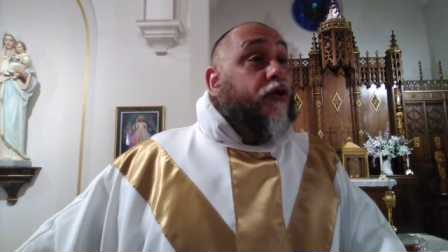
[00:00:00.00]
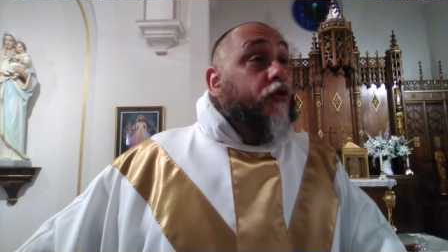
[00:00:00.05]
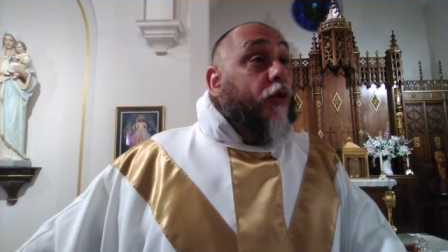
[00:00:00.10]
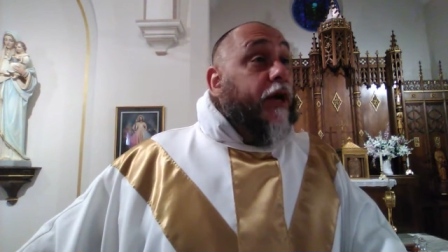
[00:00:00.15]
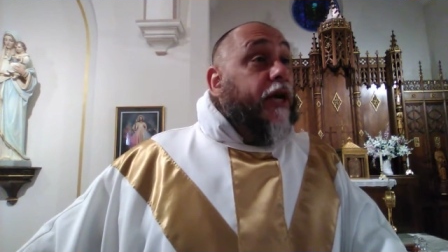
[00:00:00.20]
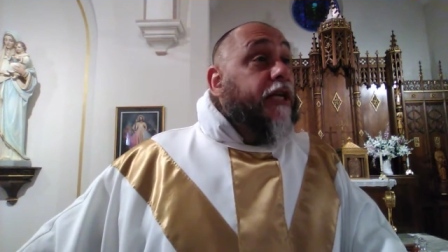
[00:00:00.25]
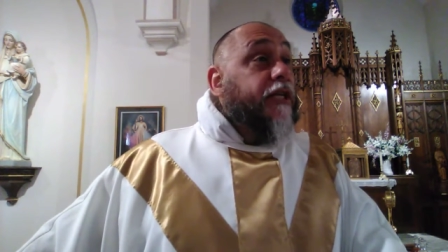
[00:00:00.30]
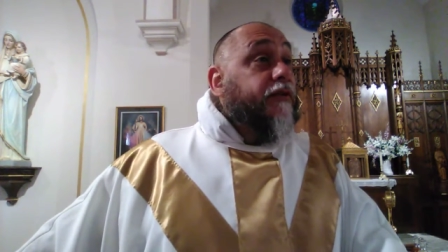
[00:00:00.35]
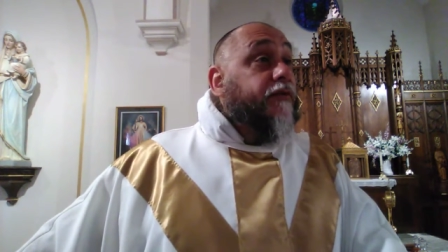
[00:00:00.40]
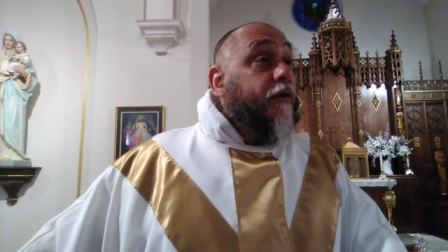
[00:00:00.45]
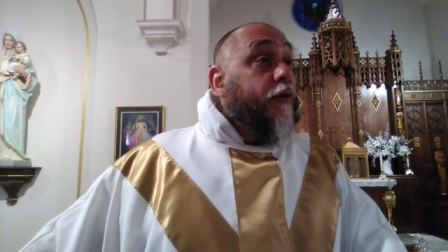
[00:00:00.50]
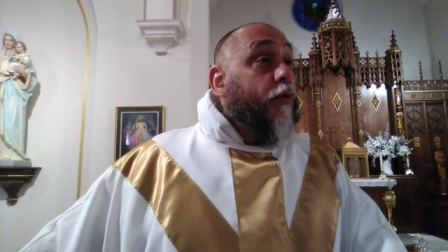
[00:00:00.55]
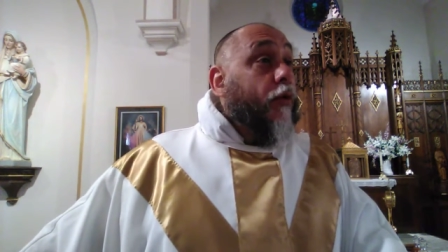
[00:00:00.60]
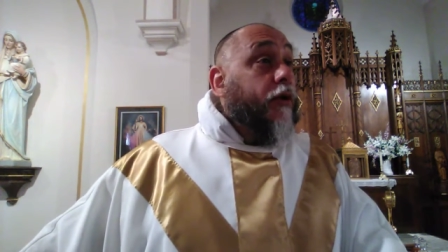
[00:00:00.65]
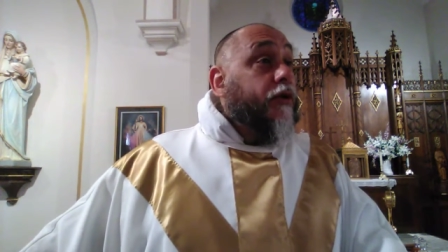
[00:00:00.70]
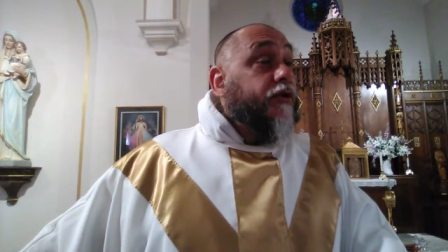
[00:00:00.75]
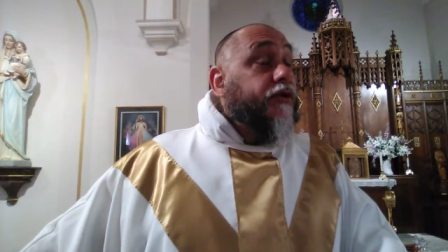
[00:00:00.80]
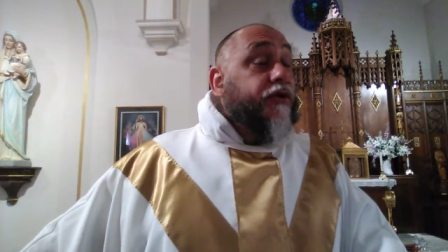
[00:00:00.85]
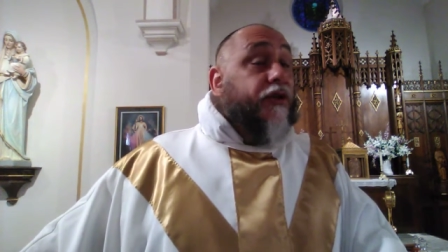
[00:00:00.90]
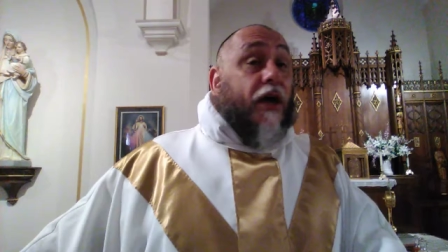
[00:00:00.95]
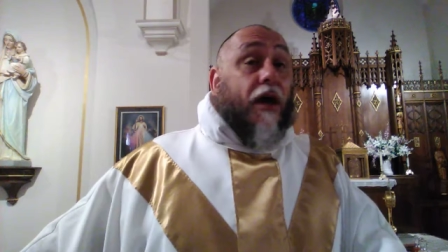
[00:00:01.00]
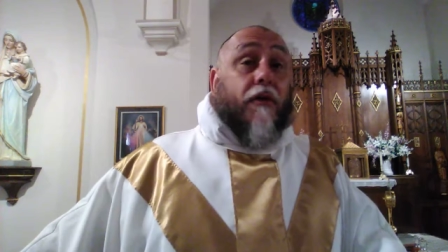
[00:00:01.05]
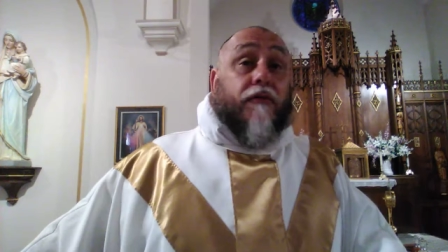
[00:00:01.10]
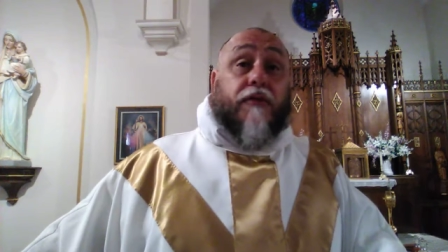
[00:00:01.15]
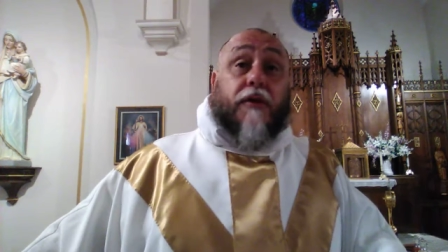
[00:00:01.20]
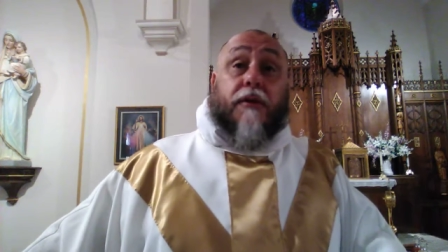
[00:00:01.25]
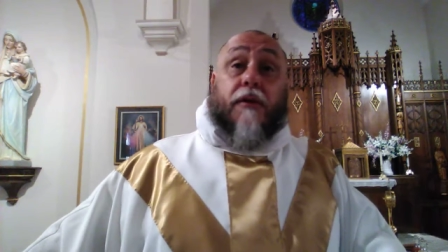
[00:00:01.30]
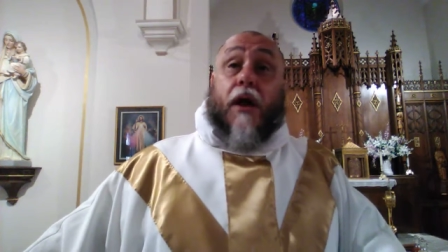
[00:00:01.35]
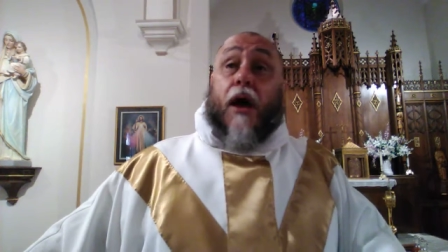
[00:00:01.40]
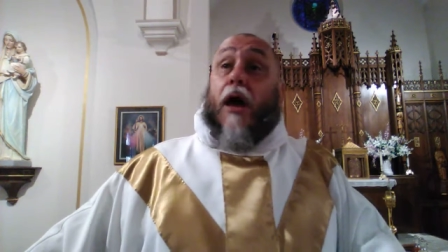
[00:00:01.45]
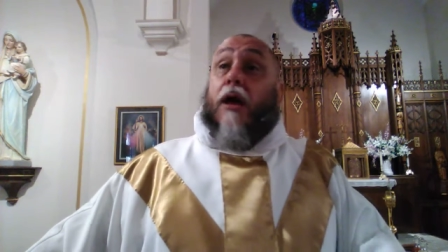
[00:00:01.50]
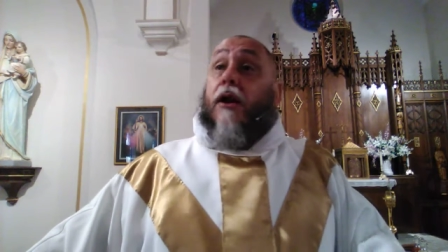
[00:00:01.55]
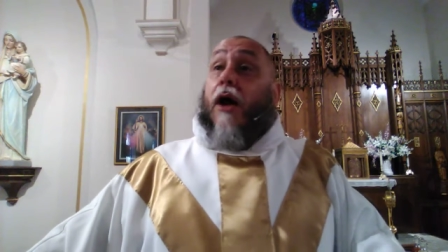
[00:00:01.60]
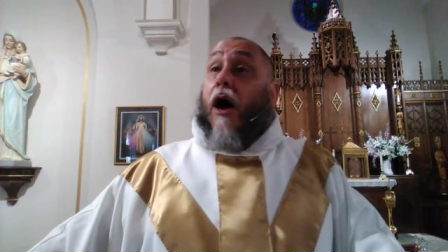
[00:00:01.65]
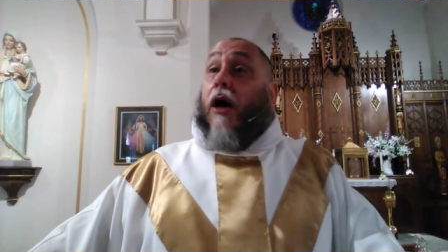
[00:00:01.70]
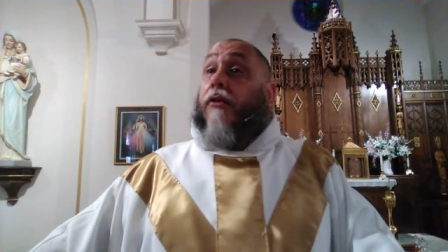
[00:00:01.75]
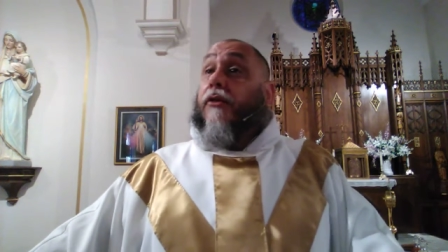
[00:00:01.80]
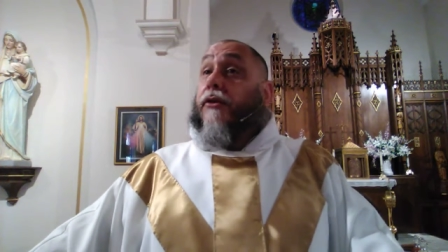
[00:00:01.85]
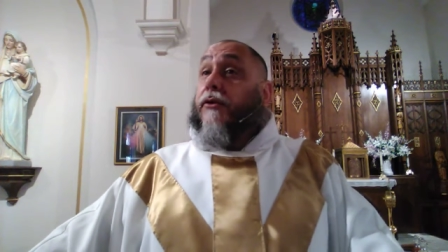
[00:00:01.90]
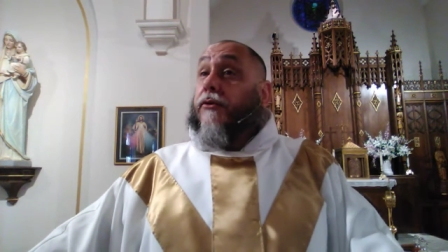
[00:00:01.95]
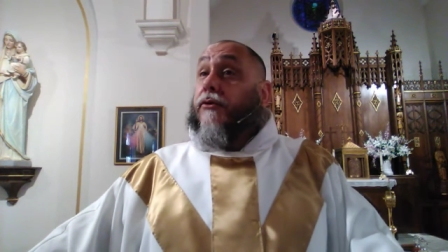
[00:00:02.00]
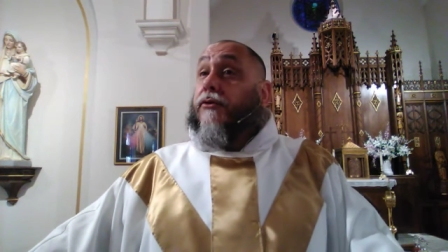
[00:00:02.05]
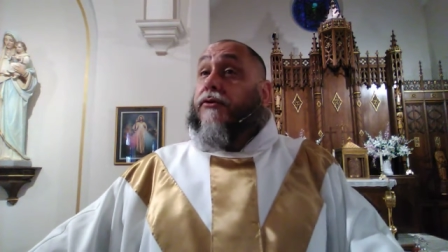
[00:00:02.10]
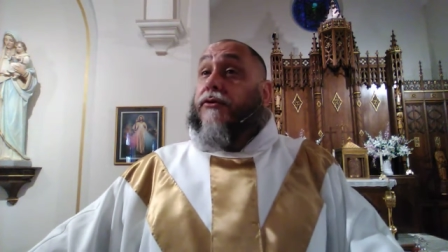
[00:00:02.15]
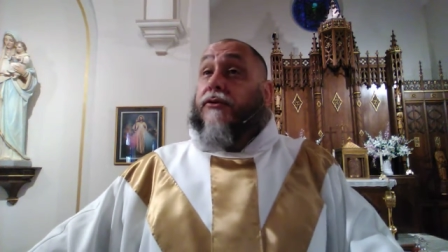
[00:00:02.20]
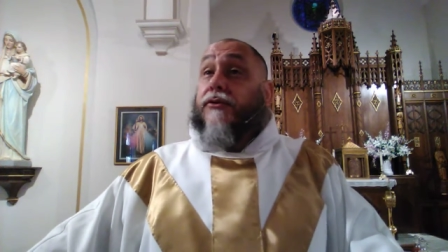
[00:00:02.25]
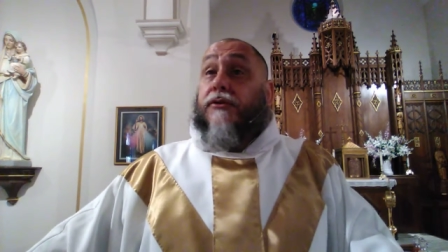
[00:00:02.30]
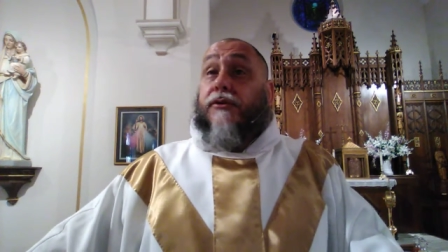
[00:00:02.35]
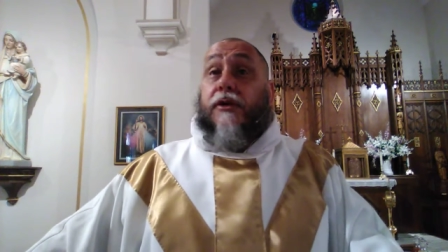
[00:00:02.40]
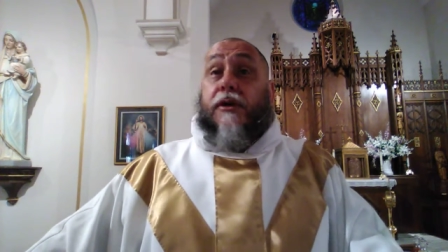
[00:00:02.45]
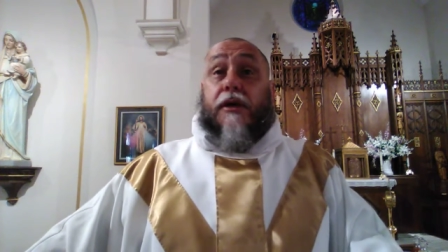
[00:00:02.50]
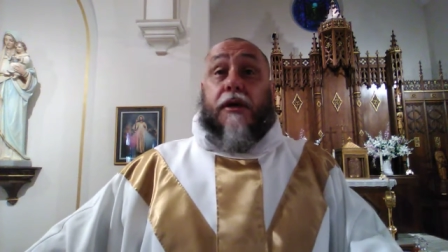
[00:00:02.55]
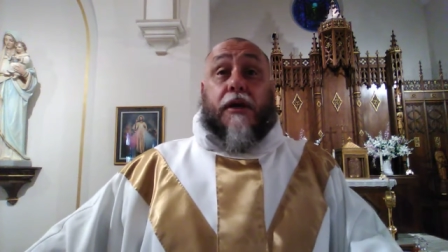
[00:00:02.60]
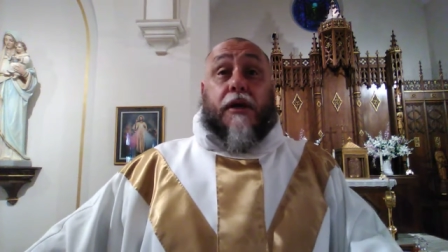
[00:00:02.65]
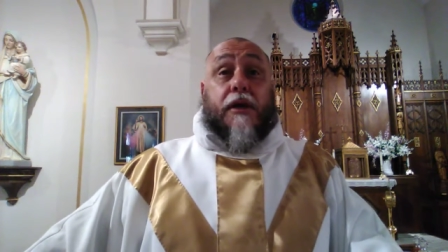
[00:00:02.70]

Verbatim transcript: grace for oneself and, and others.